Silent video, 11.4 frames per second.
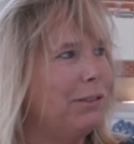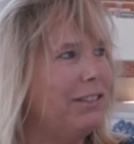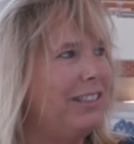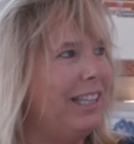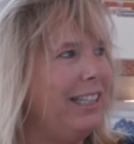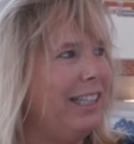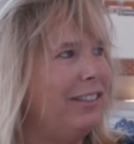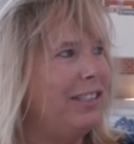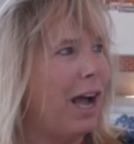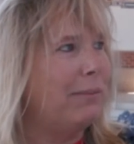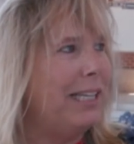we'll see these
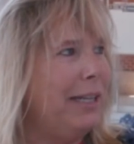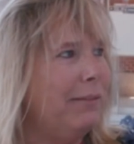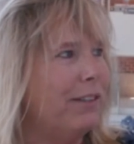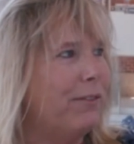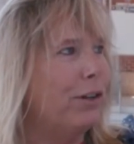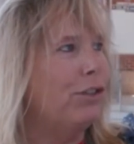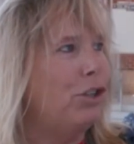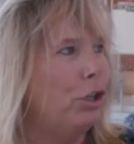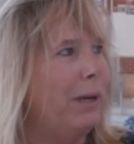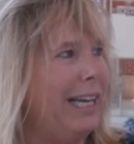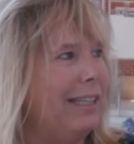top teams the first
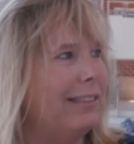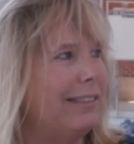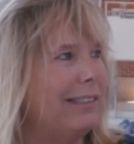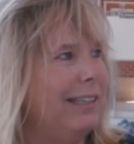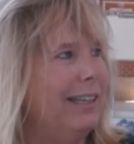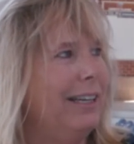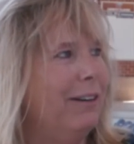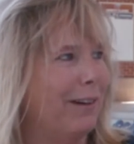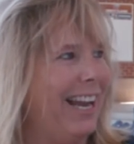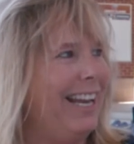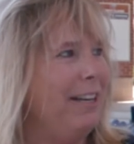2 weeks,
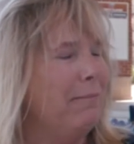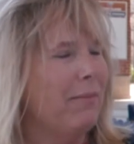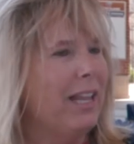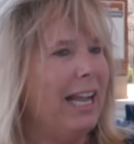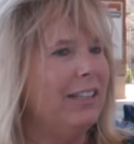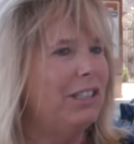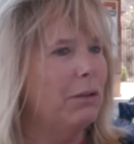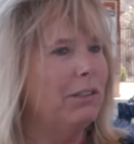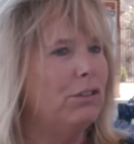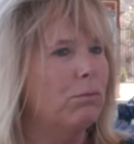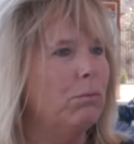right? And so
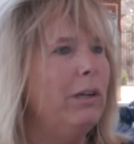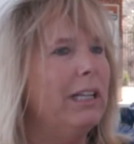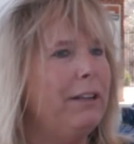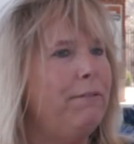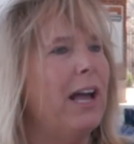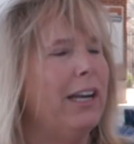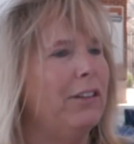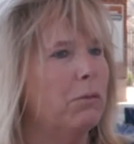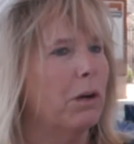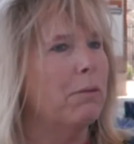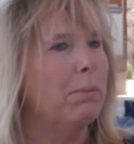what's really fun
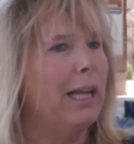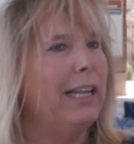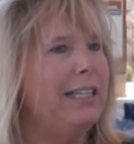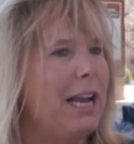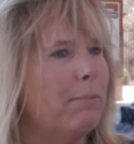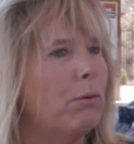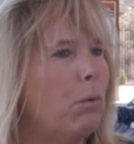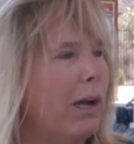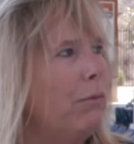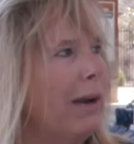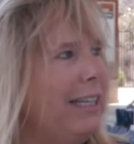is we're going to play number
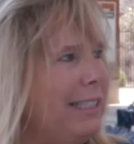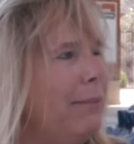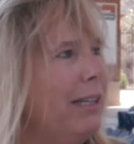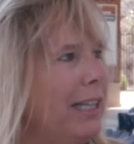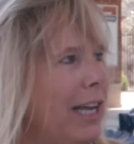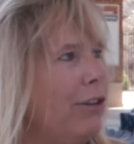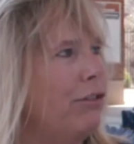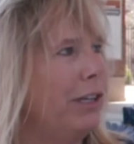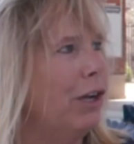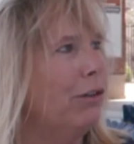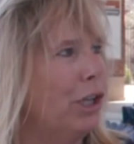one ranked team in the
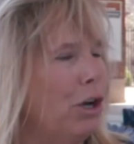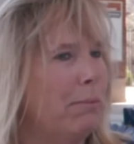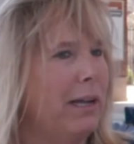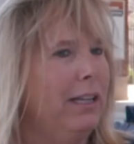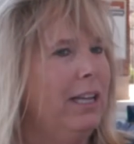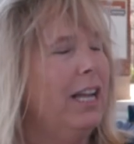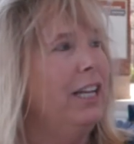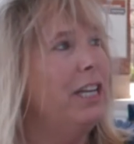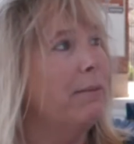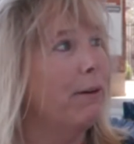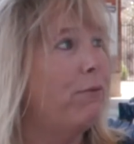country, Oklahoma,
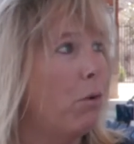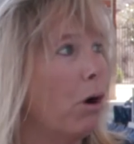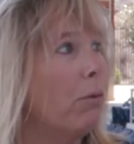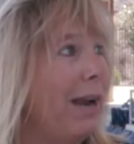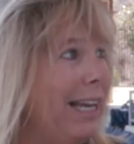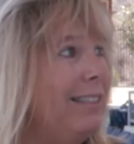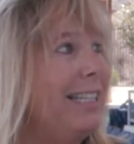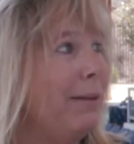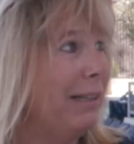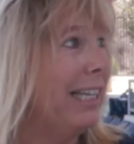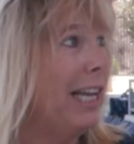number four ranked
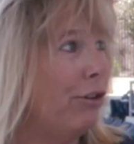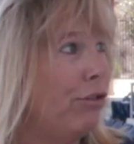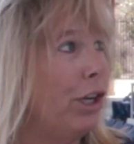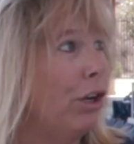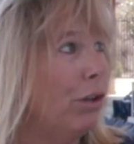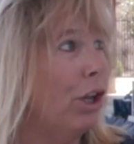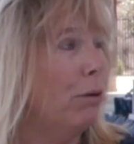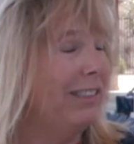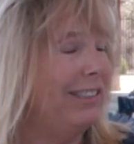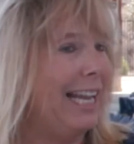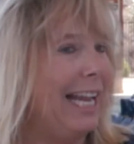team in the country,
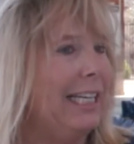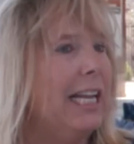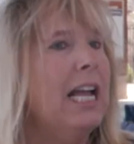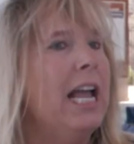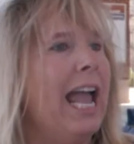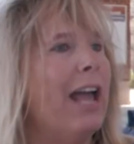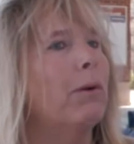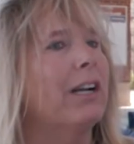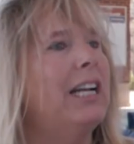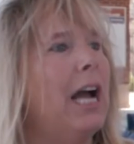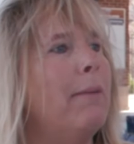Oklahoma State, and
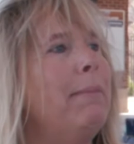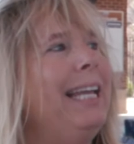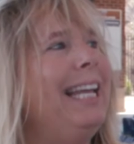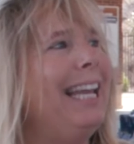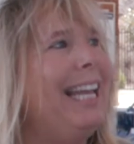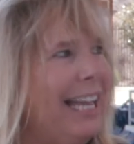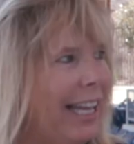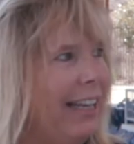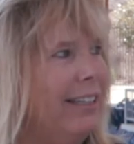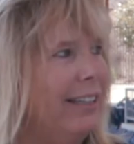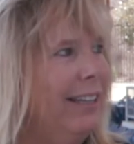we're coming
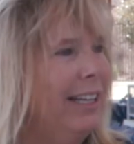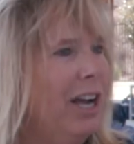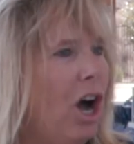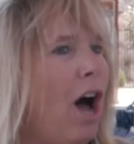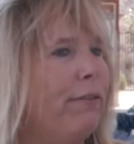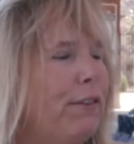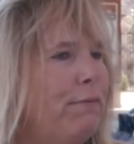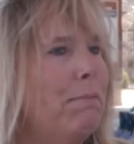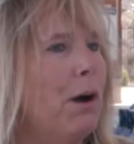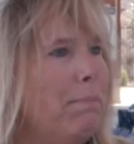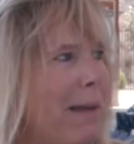in off of
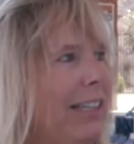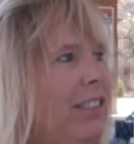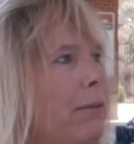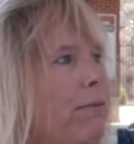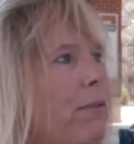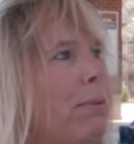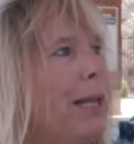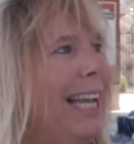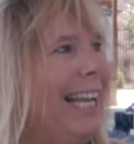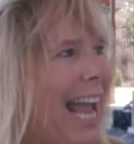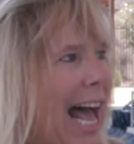momentum from
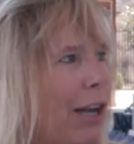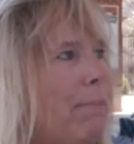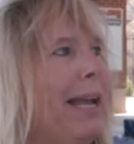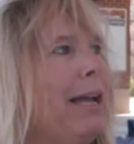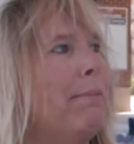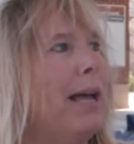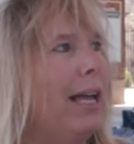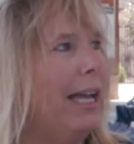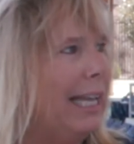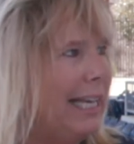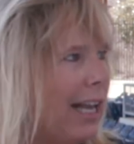playing Alabama
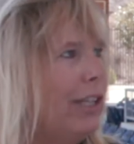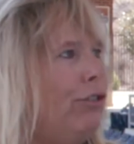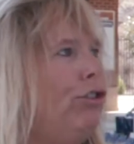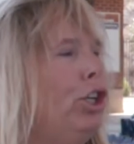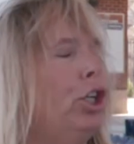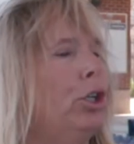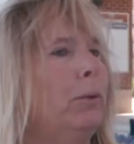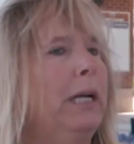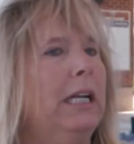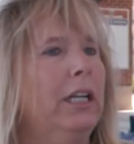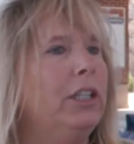and LSU,
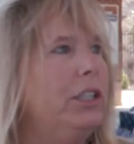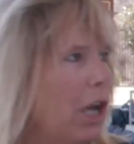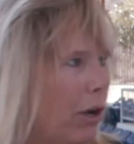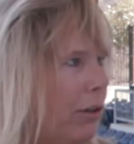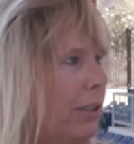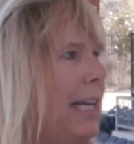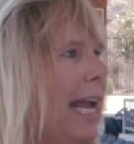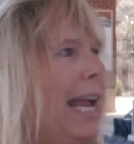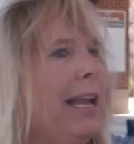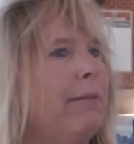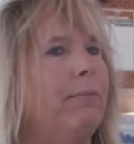Notre
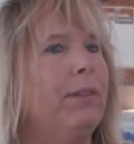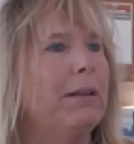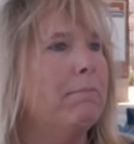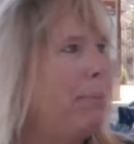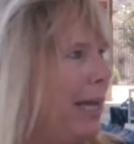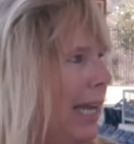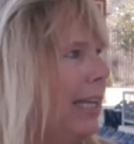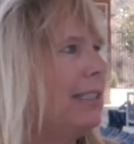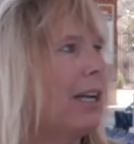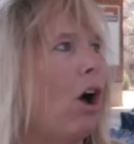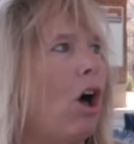Dame,
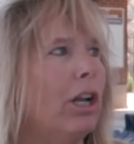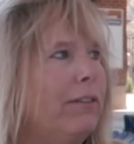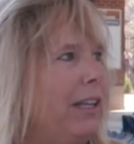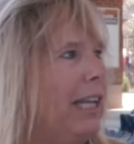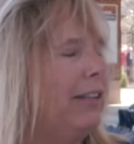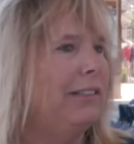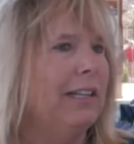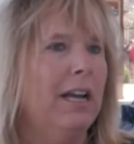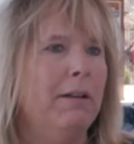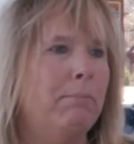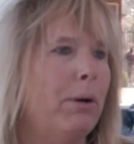Pitt, all of these,
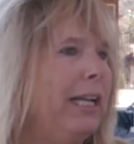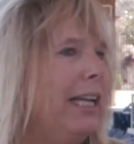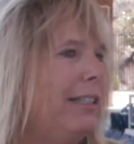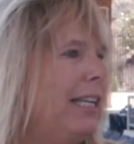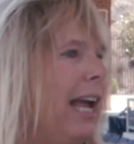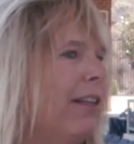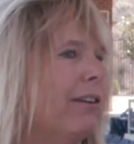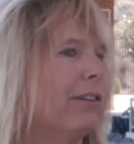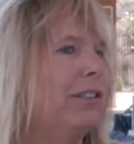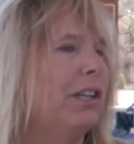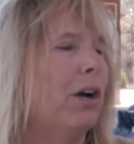putting it
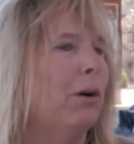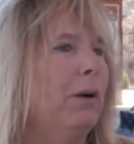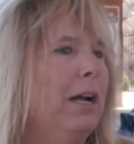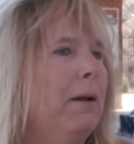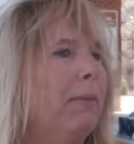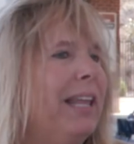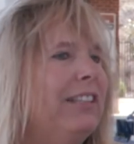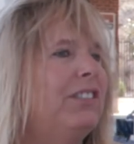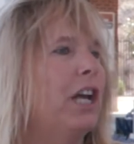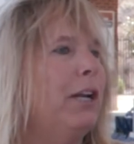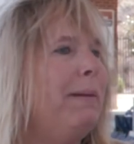together. So
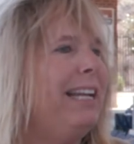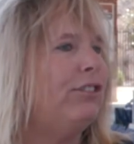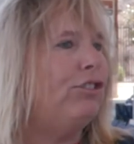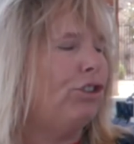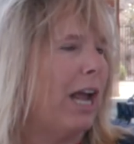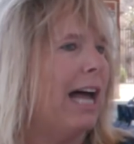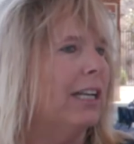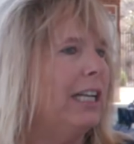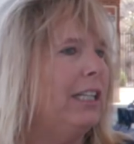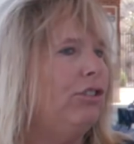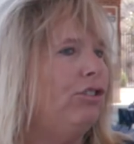it's going to be a
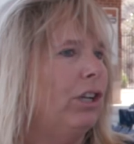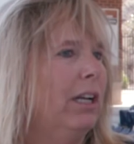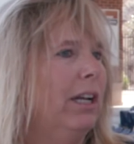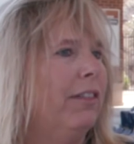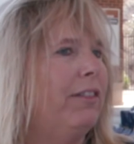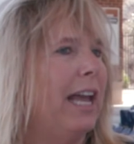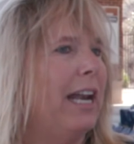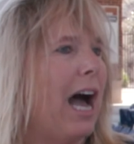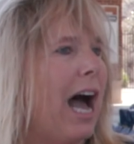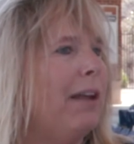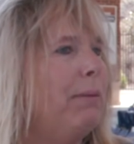challenge that
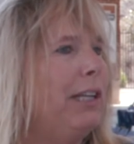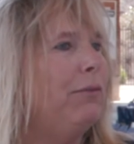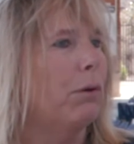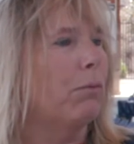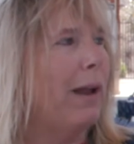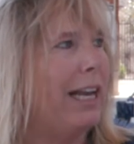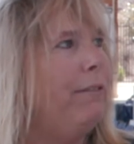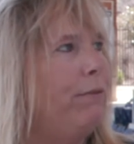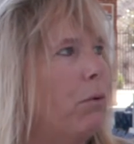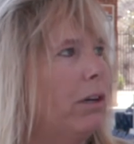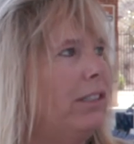I believe we're ready
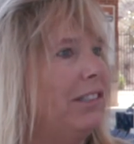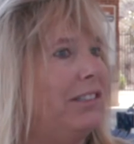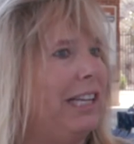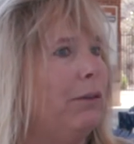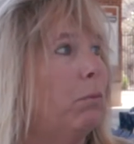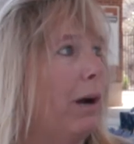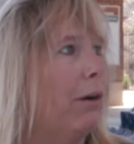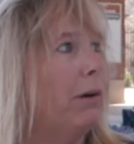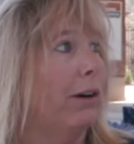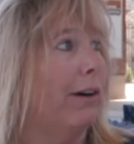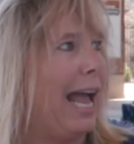for, to see where
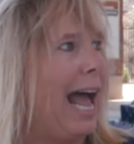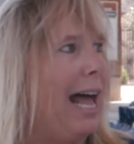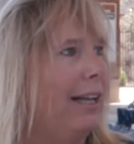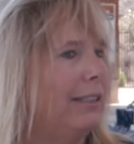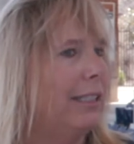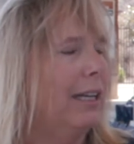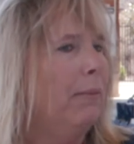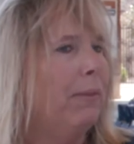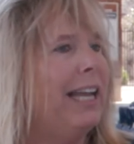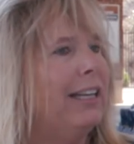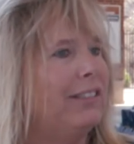we're at.
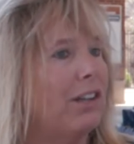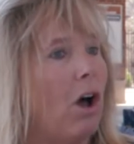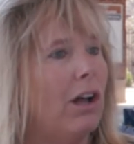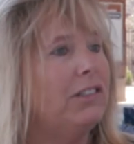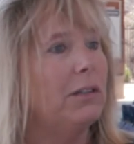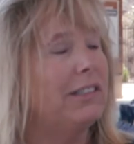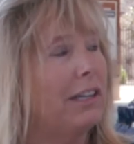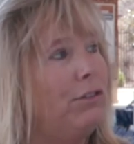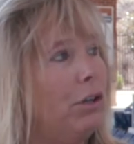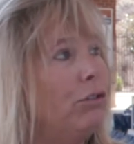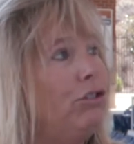And it's also, as
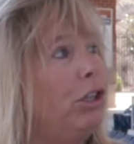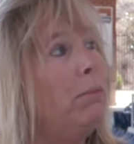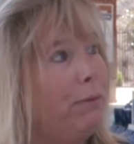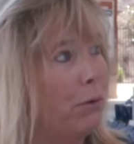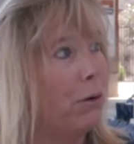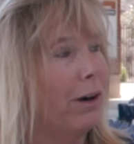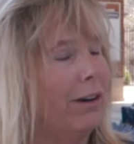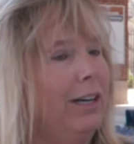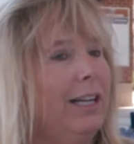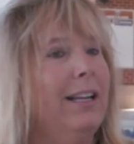I've told you before,